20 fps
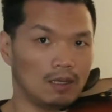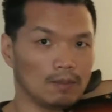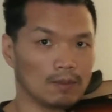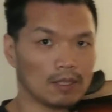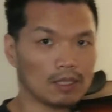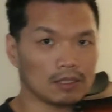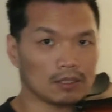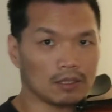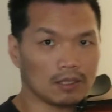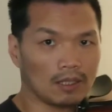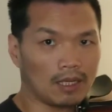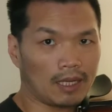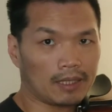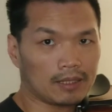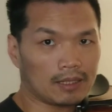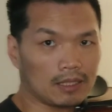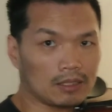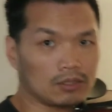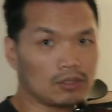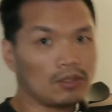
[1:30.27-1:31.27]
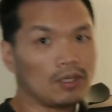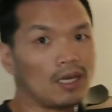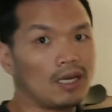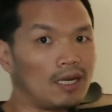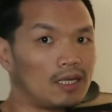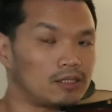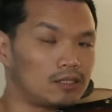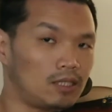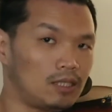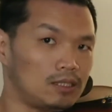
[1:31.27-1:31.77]
I'm gonna turn like this so
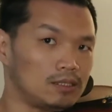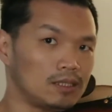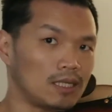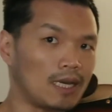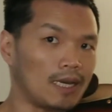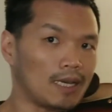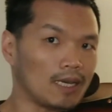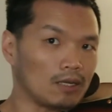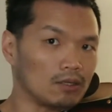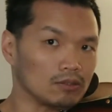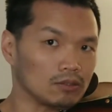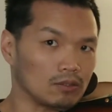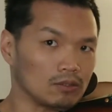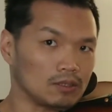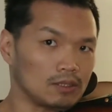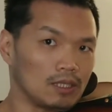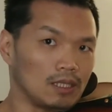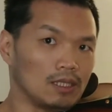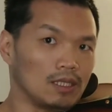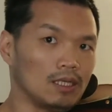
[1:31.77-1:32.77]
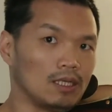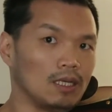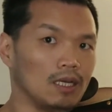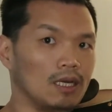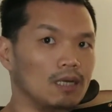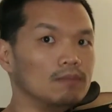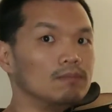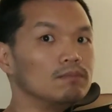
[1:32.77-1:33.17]
I can also see the